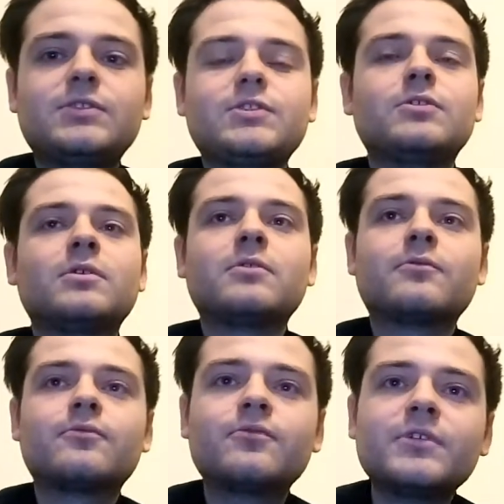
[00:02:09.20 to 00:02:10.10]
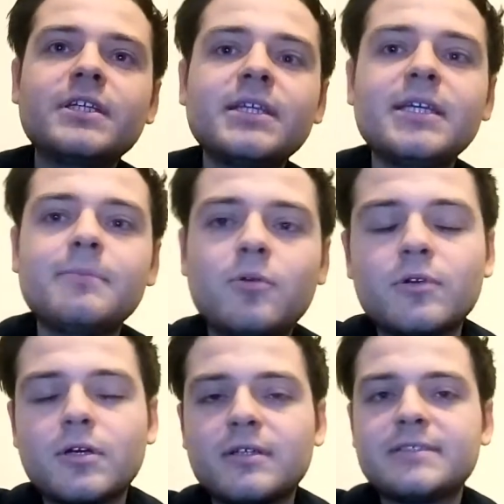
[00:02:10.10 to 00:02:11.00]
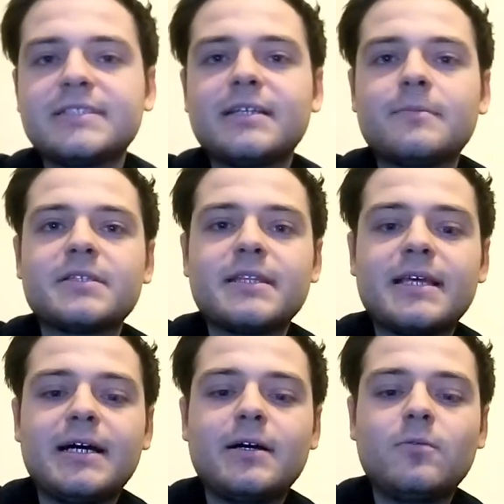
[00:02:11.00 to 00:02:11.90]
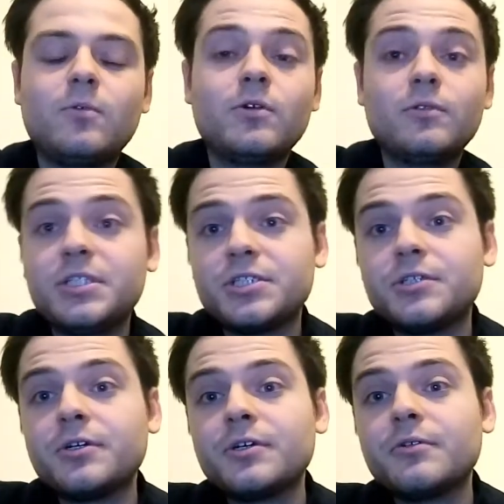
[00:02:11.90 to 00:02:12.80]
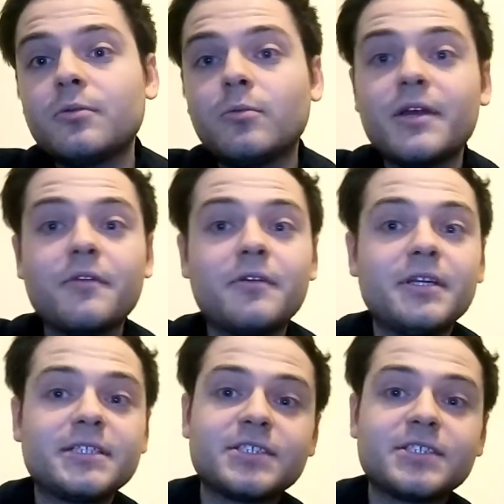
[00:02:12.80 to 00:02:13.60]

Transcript: So a really important concept that we all need to know, whether